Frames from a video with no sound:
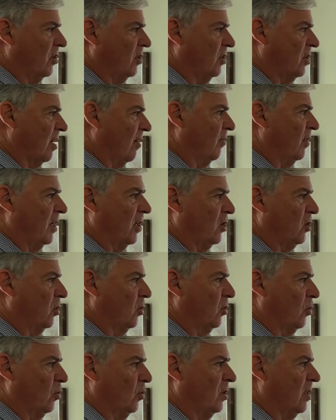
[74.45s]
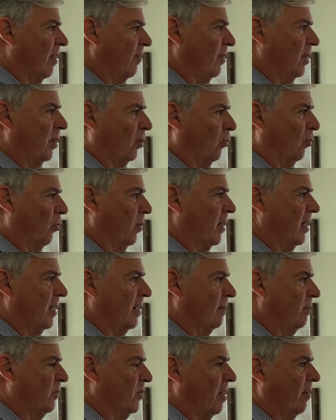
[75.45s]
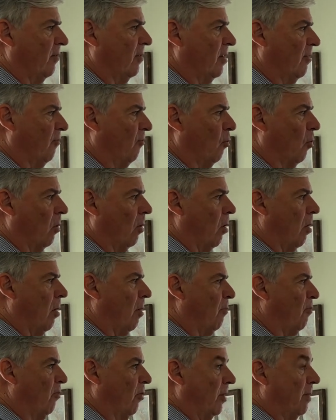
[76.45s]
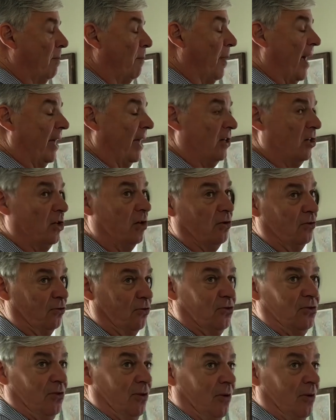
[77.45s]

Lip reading: 72, 73, 74, all really bad years.